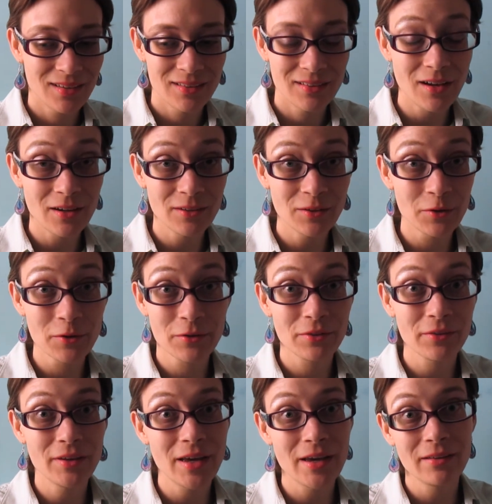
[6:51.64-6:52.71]
non
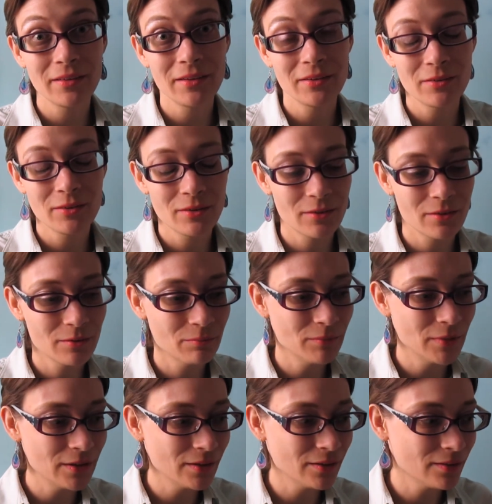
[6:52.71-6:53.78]
earthly aliens,
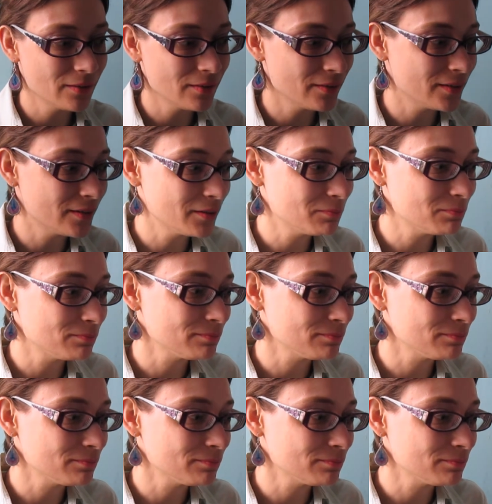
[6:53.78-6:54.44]
meaning. Um,